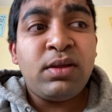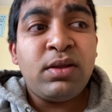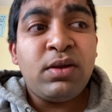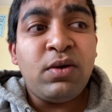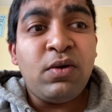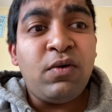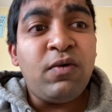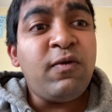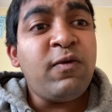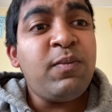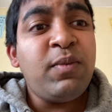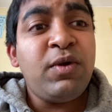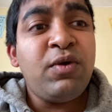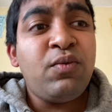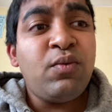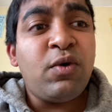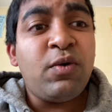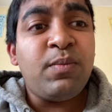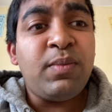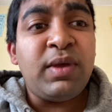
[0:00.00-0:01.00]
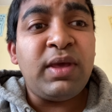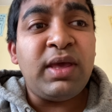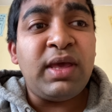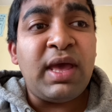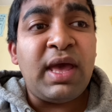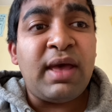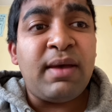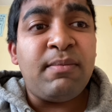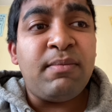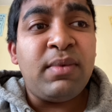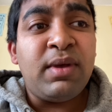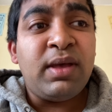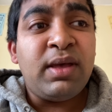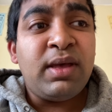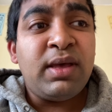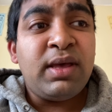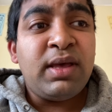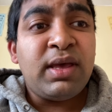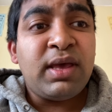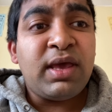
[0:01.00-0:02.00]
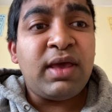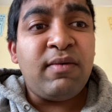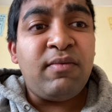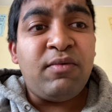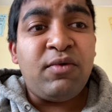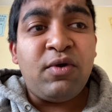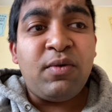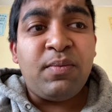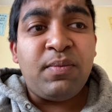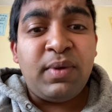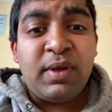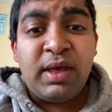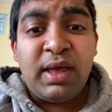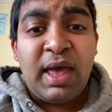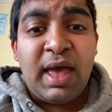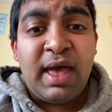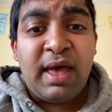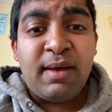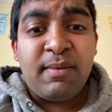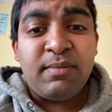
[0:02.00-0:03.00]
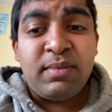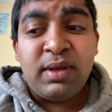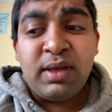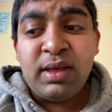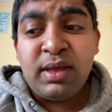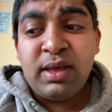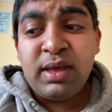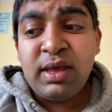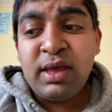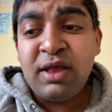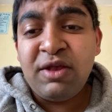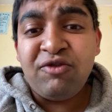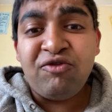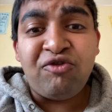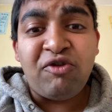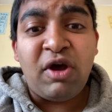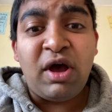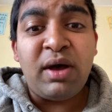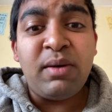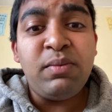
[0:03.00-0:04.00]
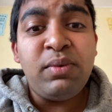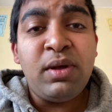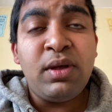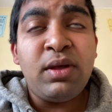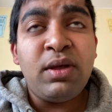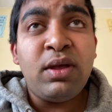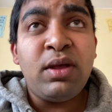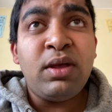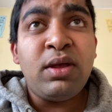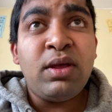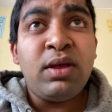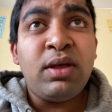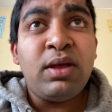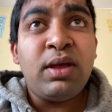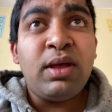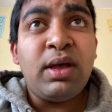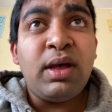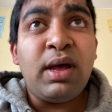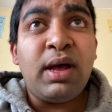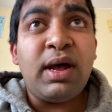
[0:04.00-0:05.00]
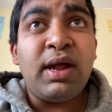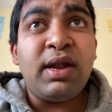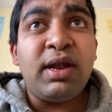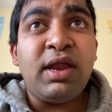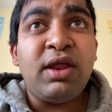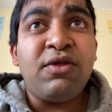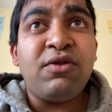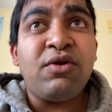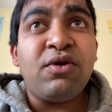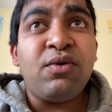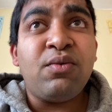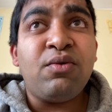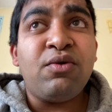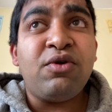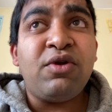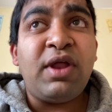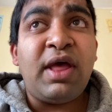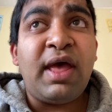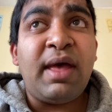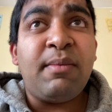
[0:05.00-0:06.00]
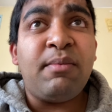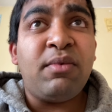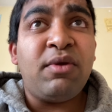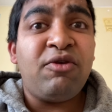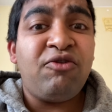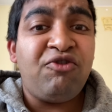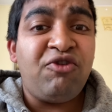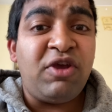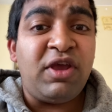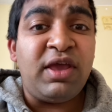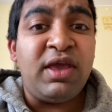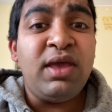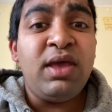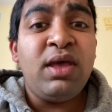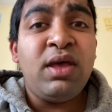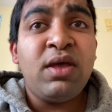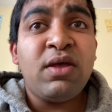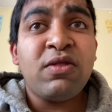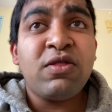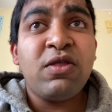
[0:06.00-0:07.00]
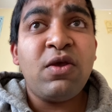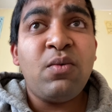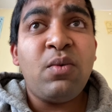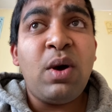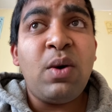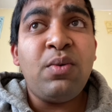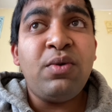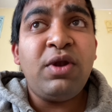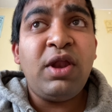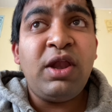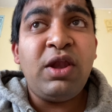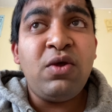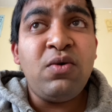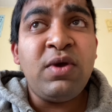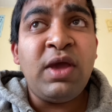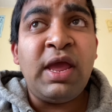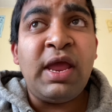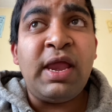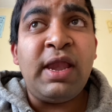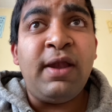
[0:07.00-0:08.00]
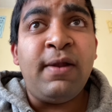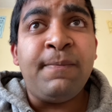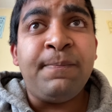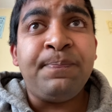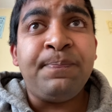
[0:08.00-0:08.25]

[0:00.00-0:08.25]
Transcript: the husband won't be um, giving up um, his job, and neither would um, she, then what would they do, Cian?